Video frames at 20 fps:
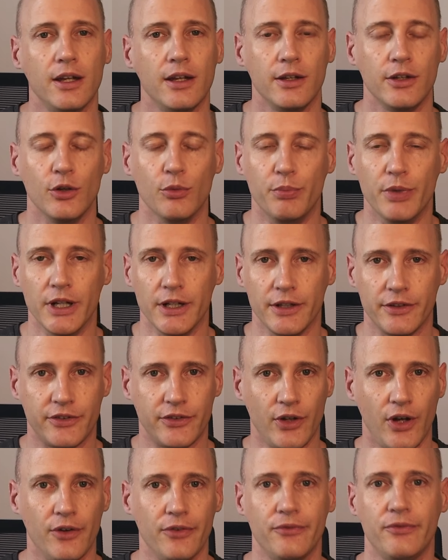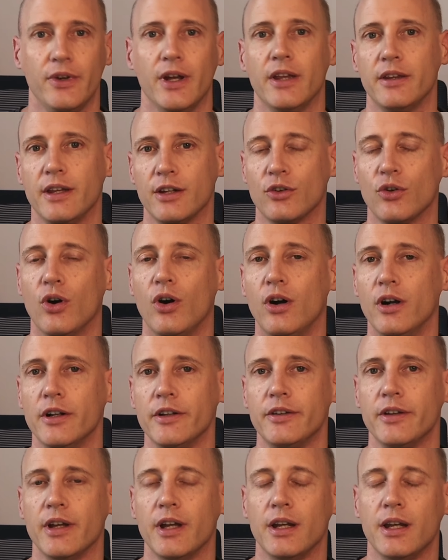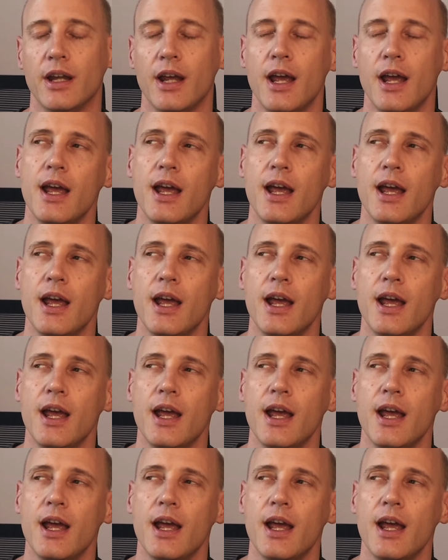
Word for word: you build software that calls it.